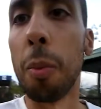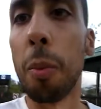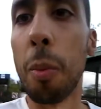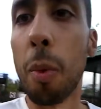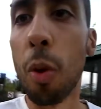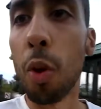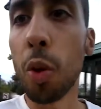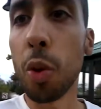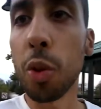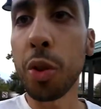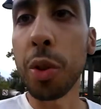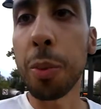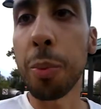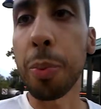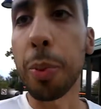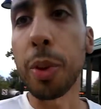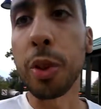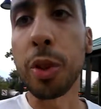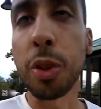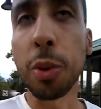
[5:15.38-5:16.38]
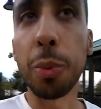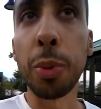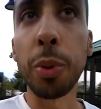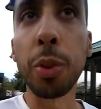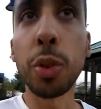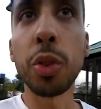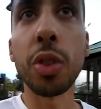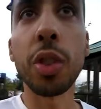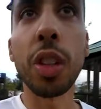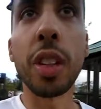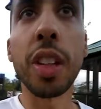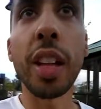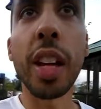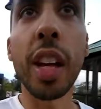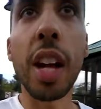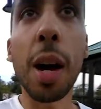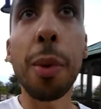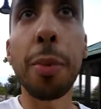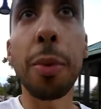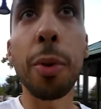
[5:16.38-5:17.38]
morals and principles, and they
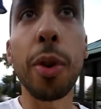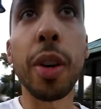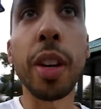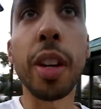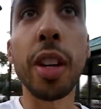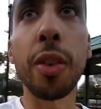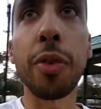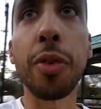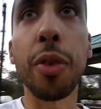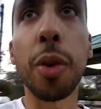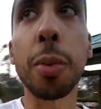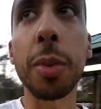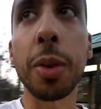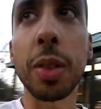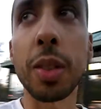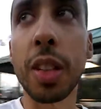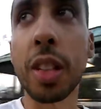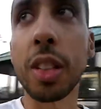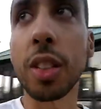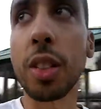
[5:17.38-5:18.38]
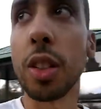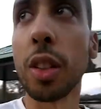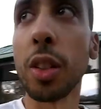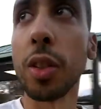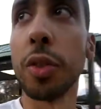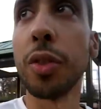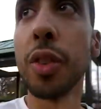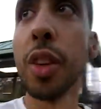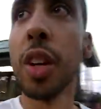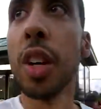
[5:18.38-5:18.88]
had operated from a sense of